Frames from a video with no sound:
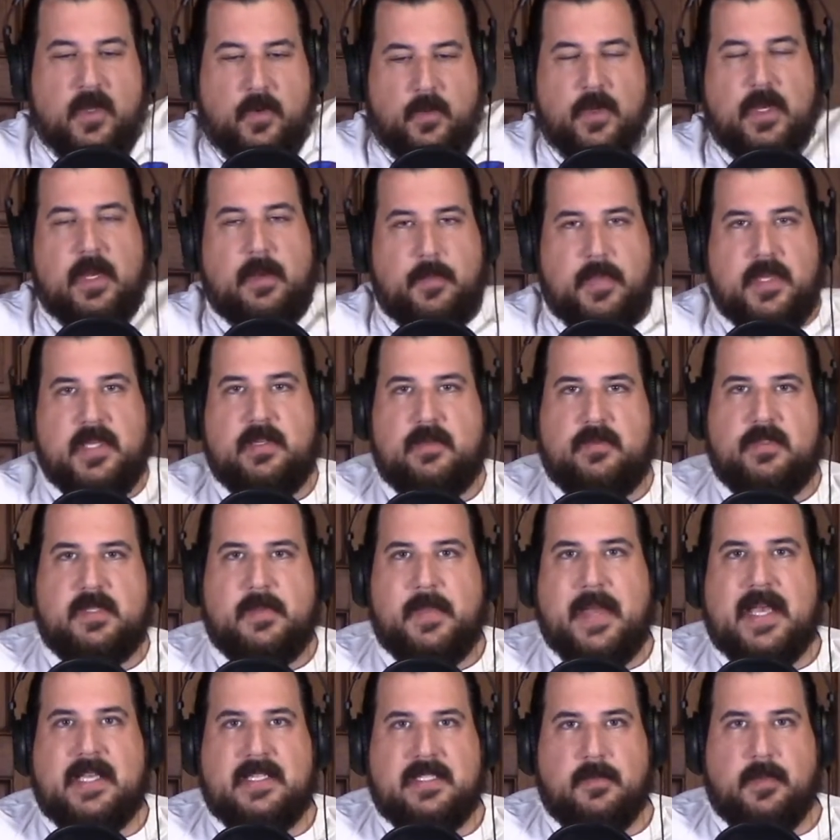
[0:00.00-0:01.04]
It was a
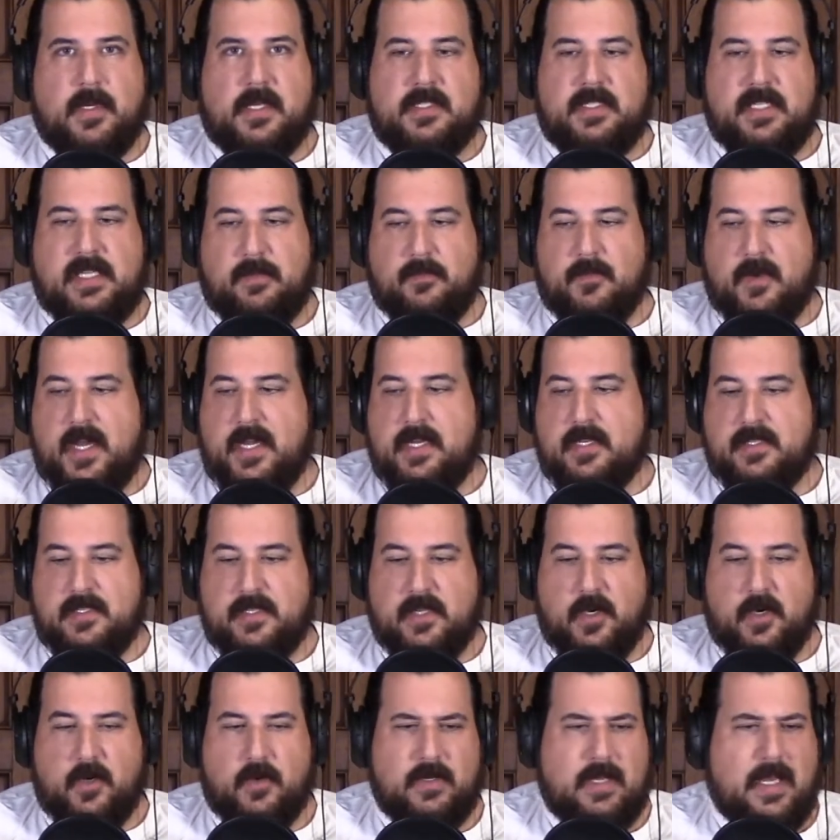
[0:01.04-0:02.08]
basketball team, right?
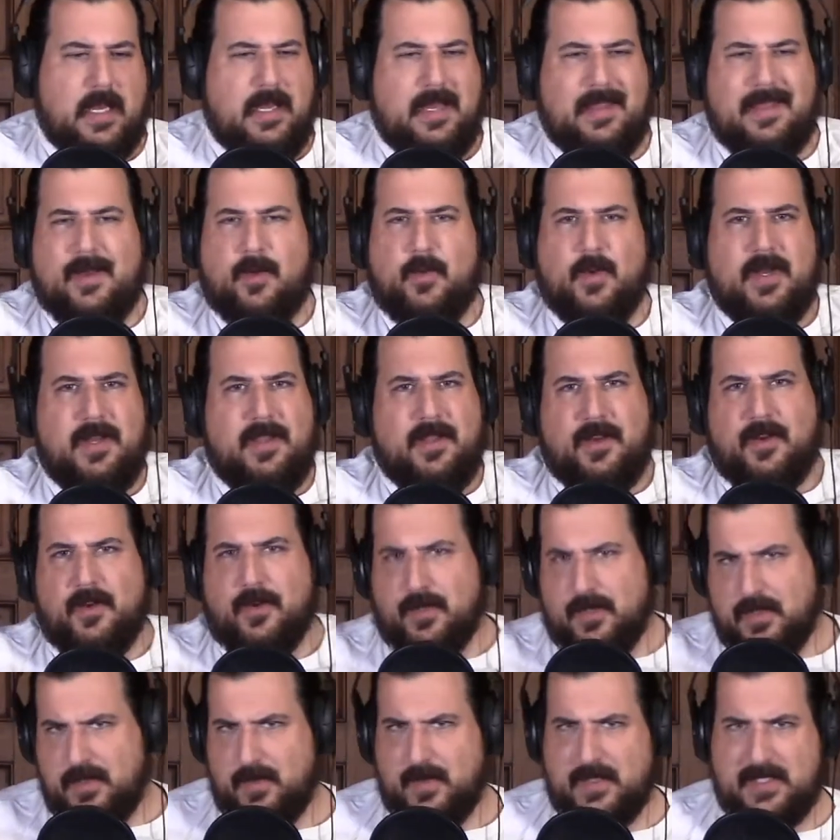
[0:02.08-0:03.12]
So I think one of the
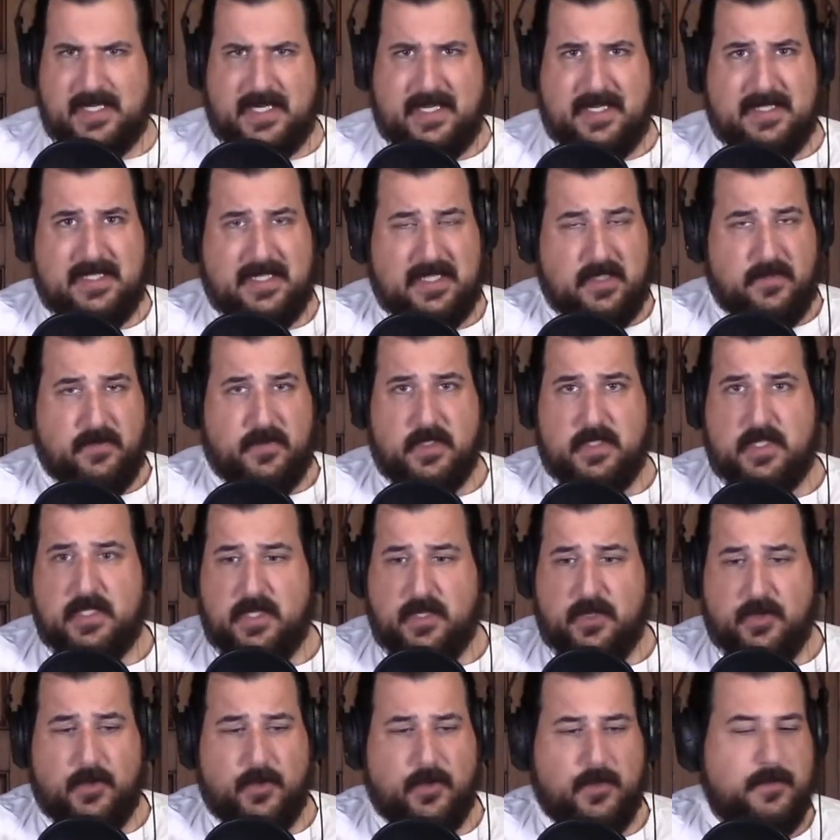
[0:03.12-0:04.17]
girls was like
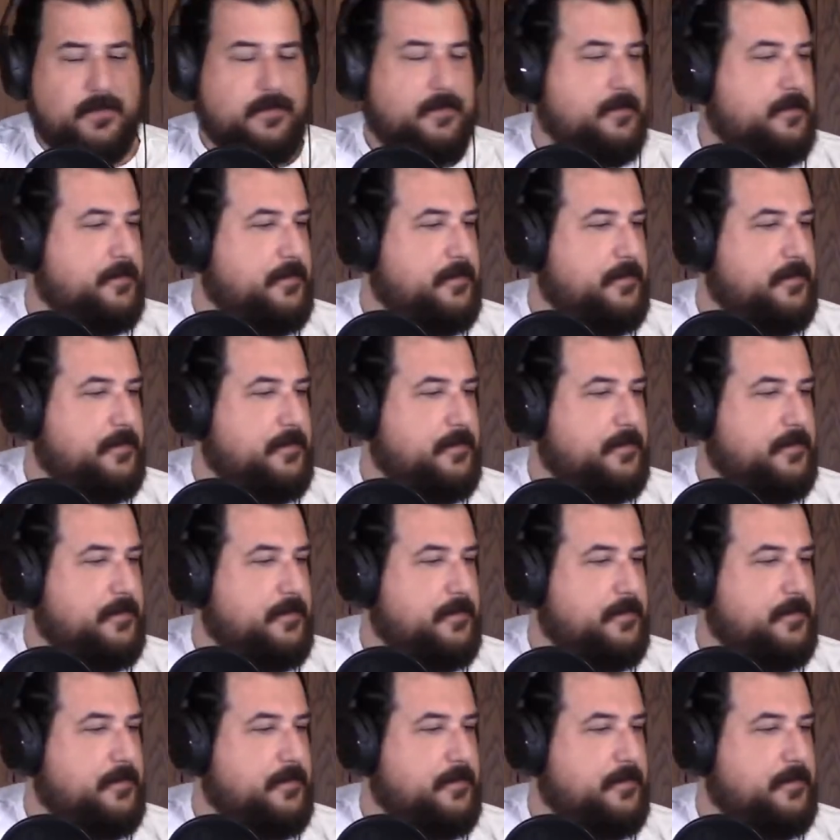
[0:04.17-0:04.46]
6'2".